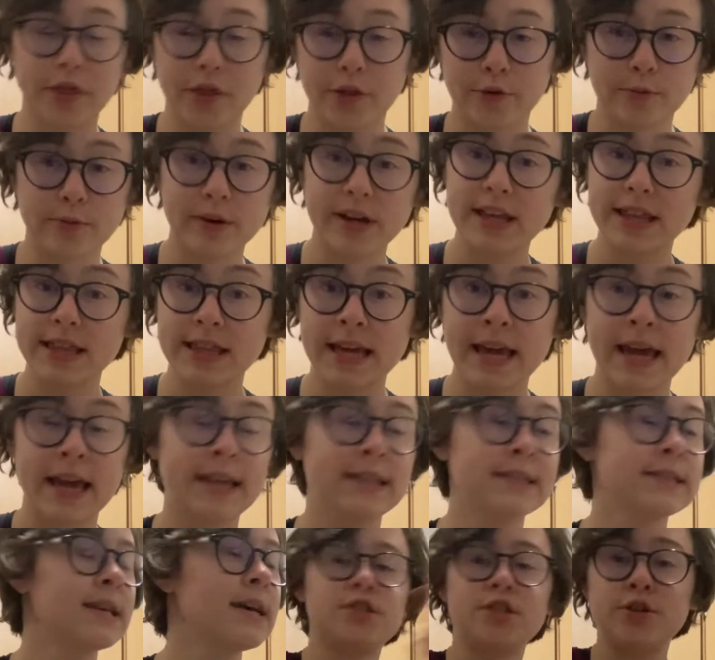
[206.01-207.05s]
three
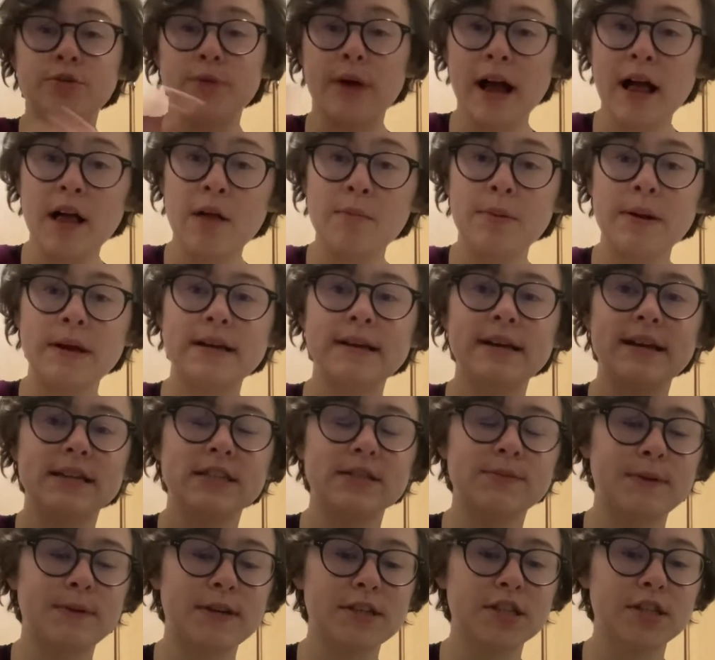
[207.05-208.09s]
things to help,
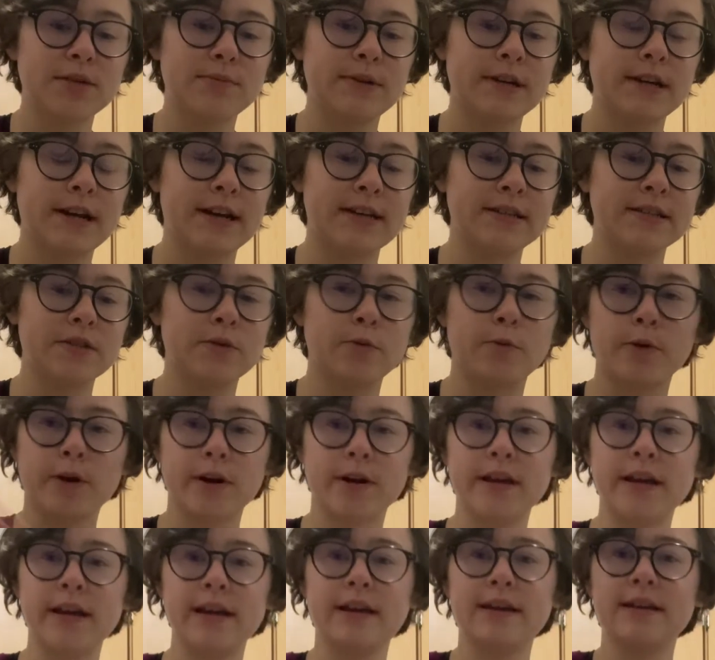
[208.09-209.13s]
especially because
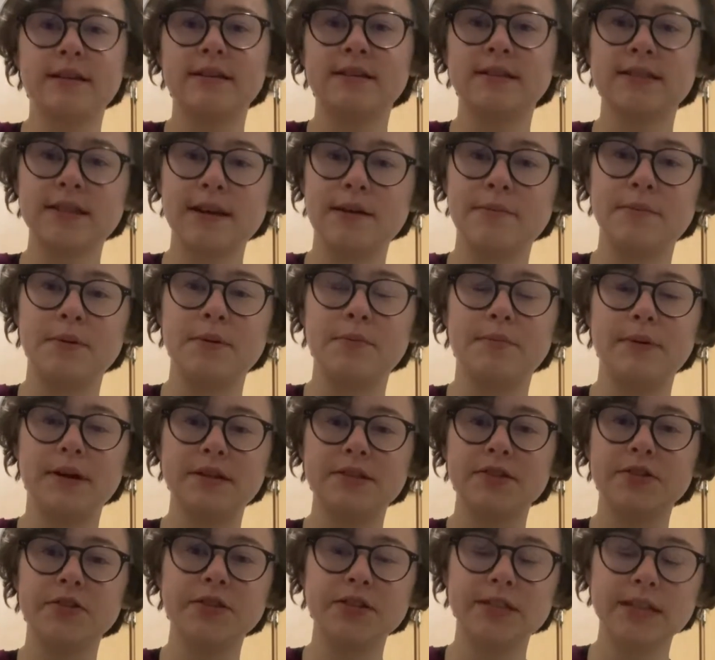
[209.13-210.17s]
working some
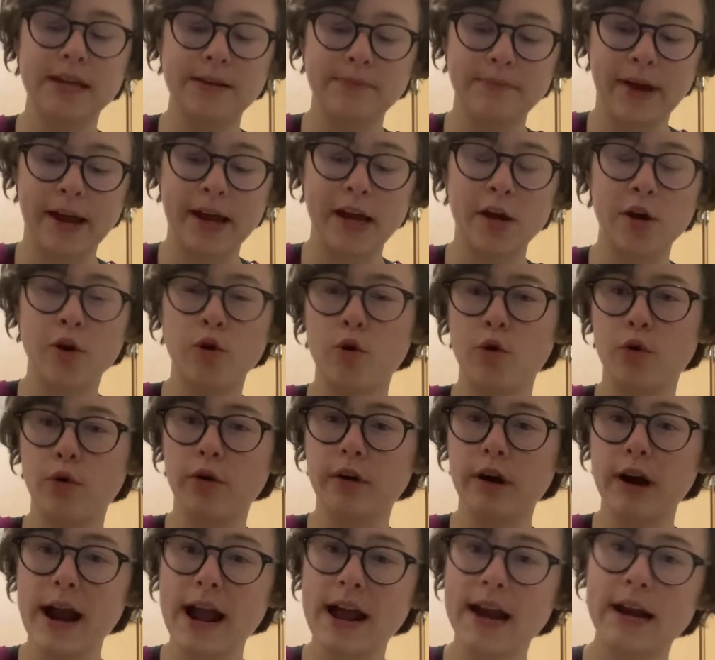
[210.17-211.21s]
muscles in my
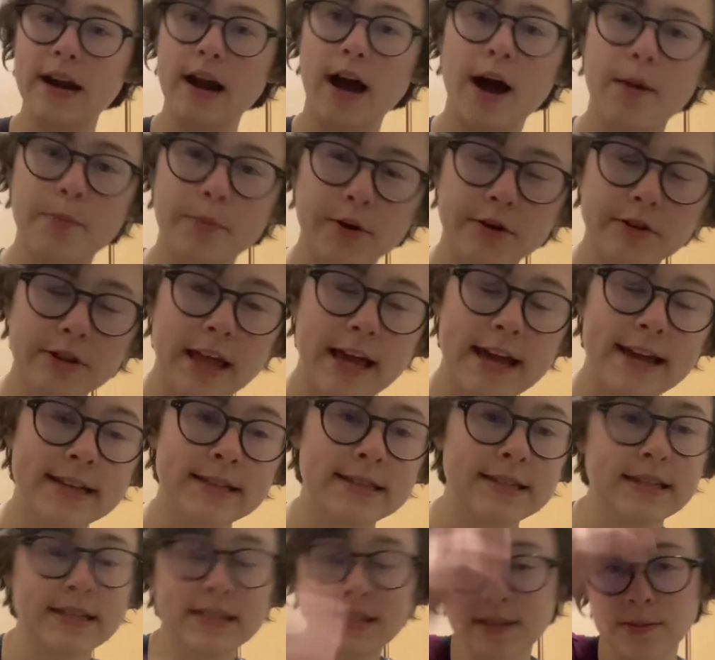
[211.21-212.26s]
core and upper
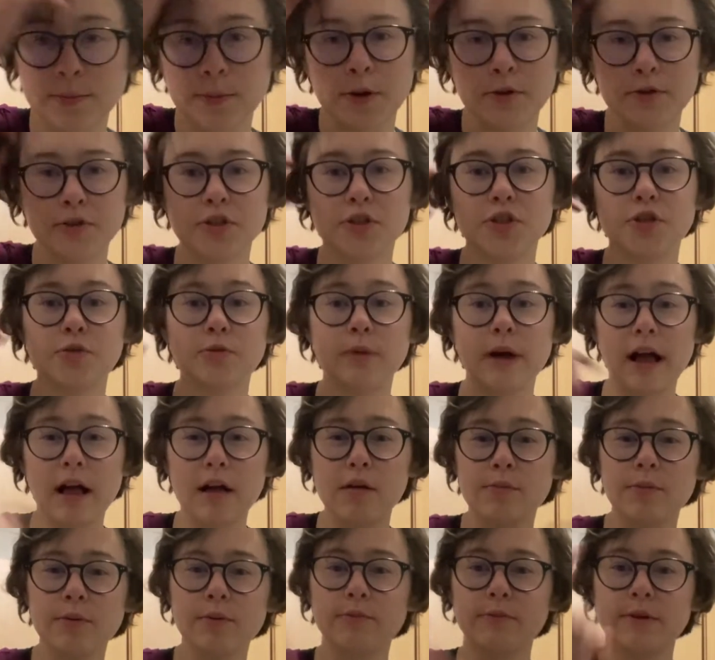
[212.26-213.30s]
legs is supposed to
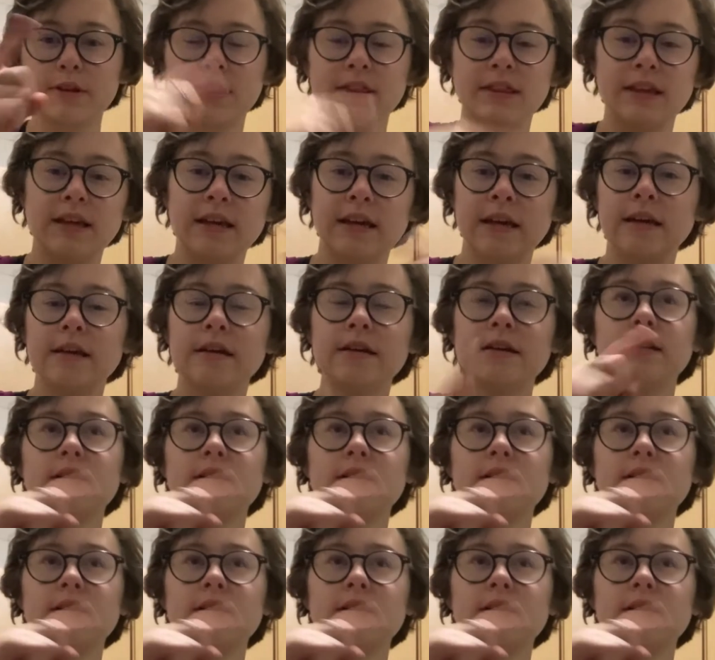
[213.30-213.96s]
help with the